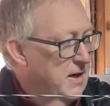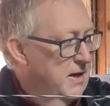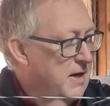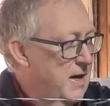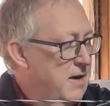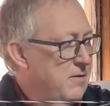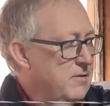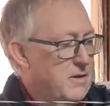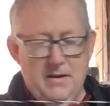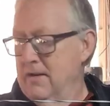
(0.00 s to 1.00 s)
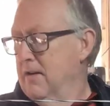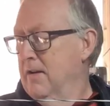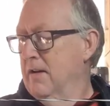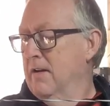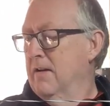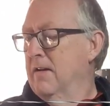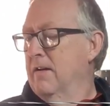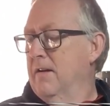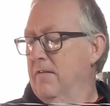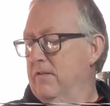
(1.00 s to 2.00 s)
Take it out.
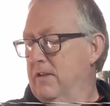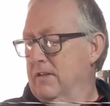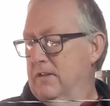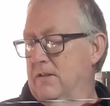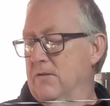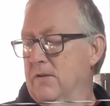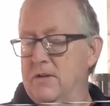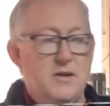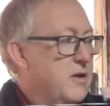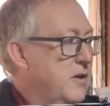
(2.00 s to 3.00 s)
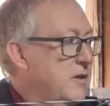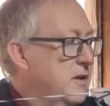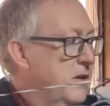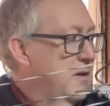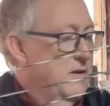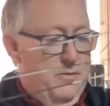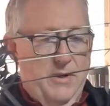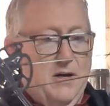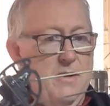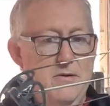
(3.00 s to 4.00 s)
Everything's still good. There
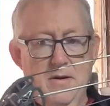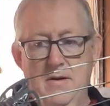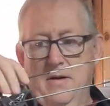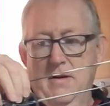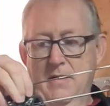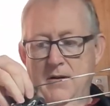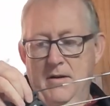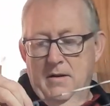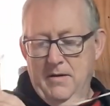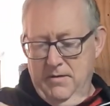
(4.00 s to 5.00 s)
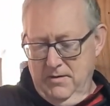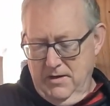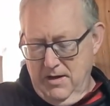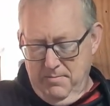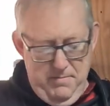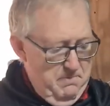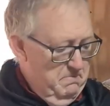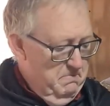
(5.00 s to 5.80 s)
we go. Yep.